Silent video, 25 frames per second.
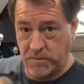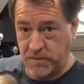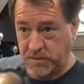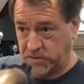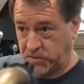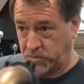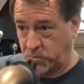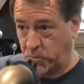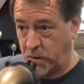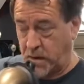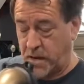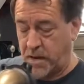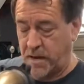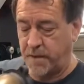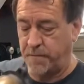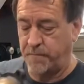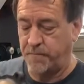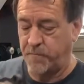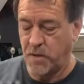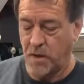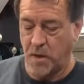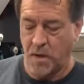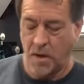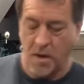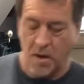this way,
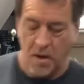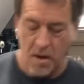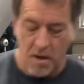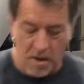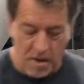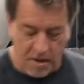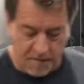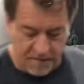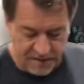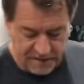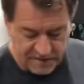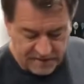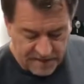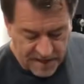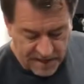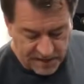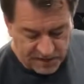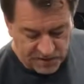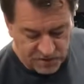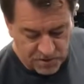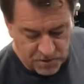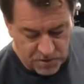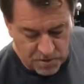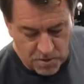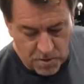this
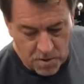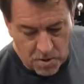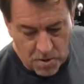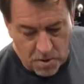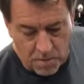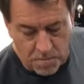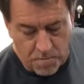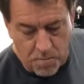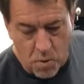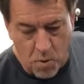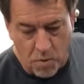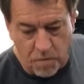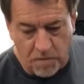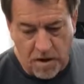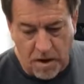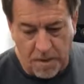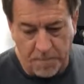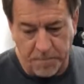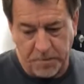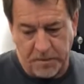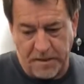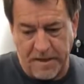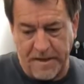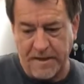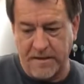has to move
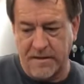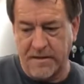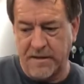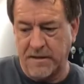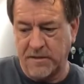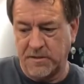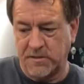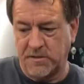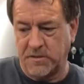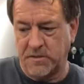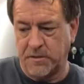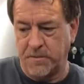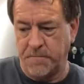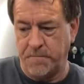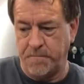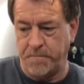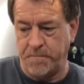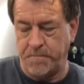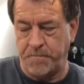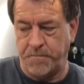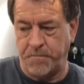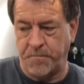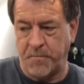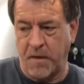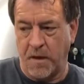up like this.
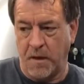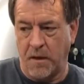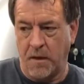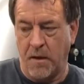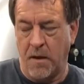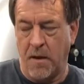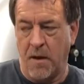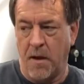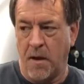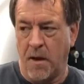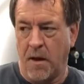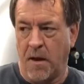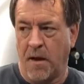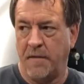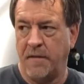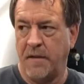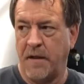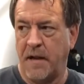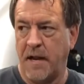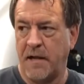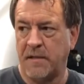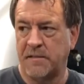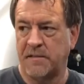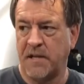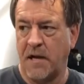And then,
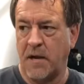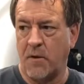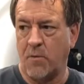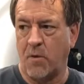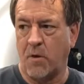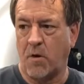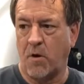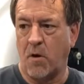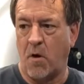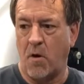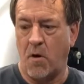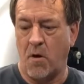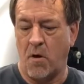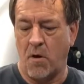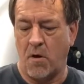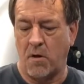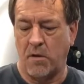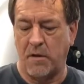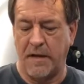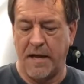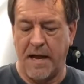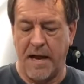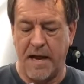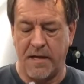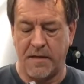as I recall,
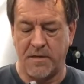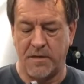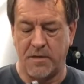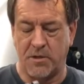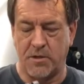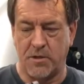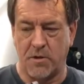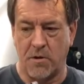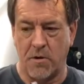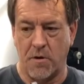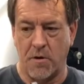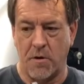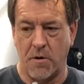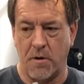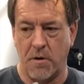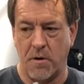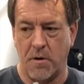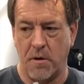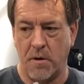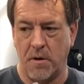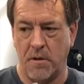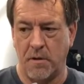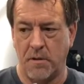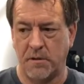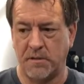it had to
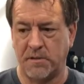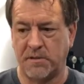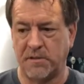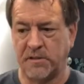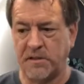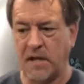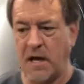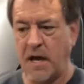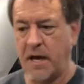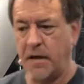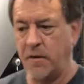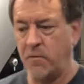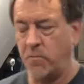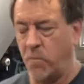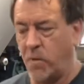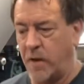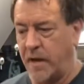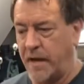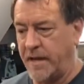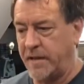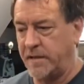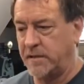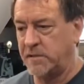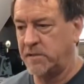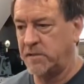turn
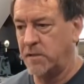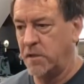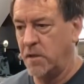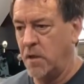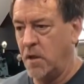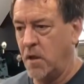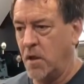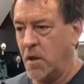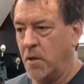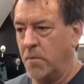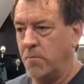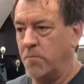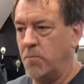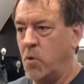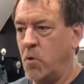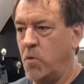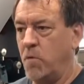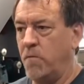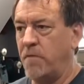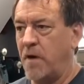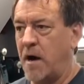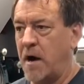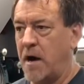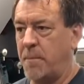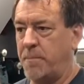sideways,
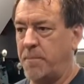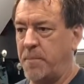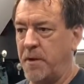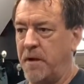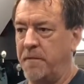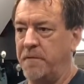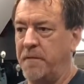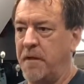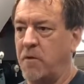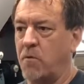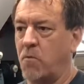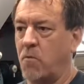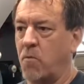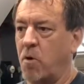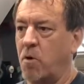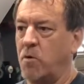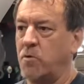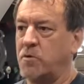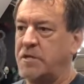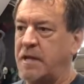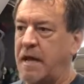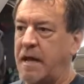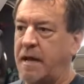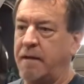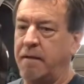move up, and then
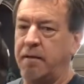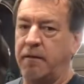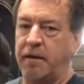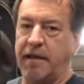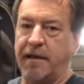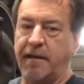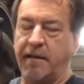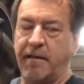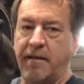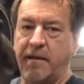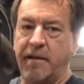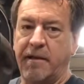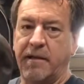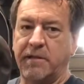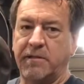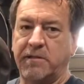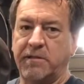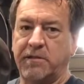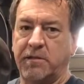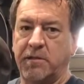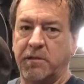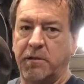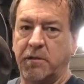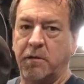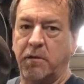rotate like
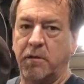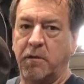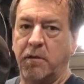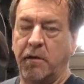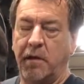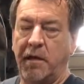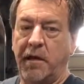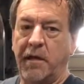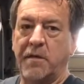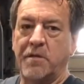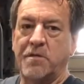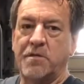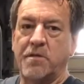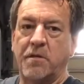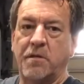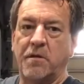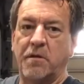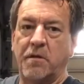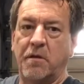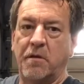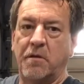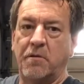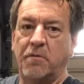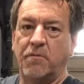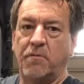this into
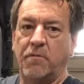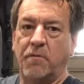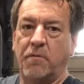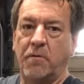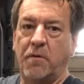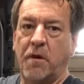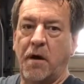the